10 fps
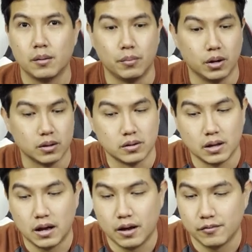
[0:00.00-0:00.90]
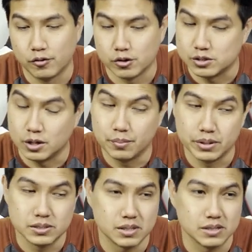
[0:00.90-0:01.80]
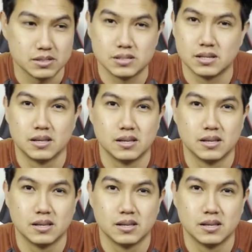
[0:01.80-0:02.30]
But uh, for some pieces,